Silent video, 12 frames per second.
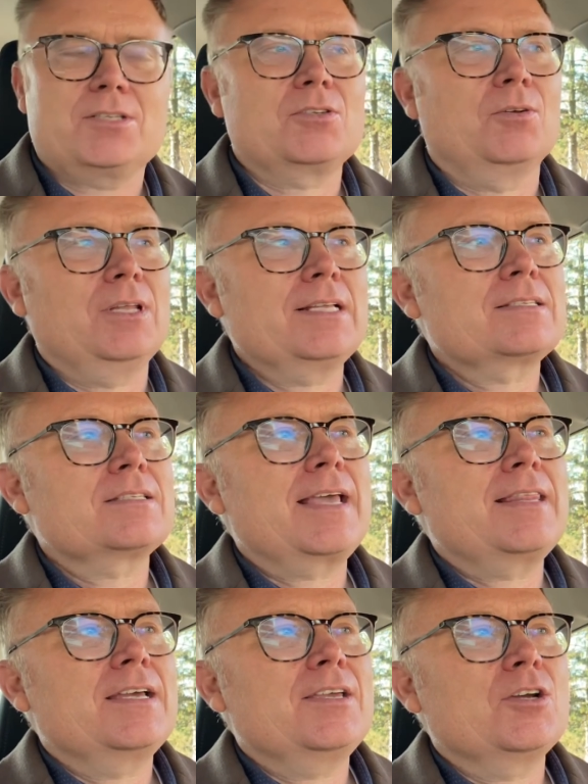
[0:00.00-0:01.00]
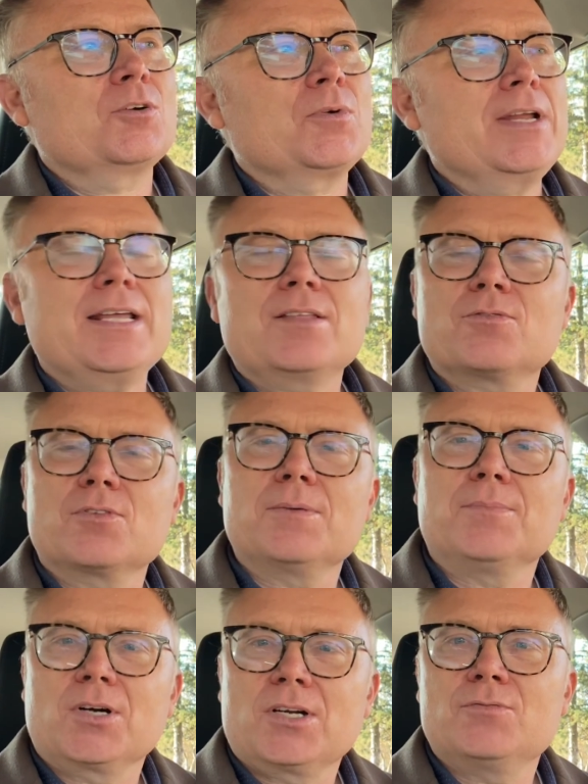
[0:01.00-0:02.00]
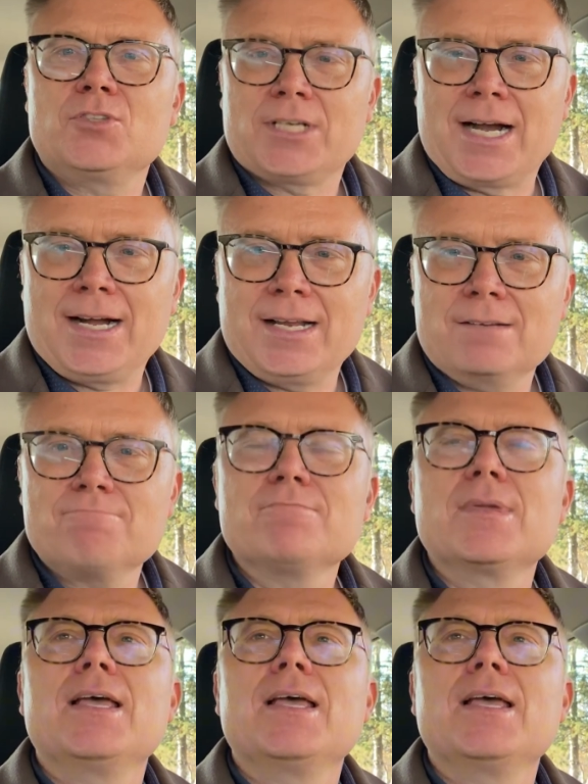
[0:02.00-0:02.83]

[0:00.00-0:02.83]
So let's say that you're reading through the book of John,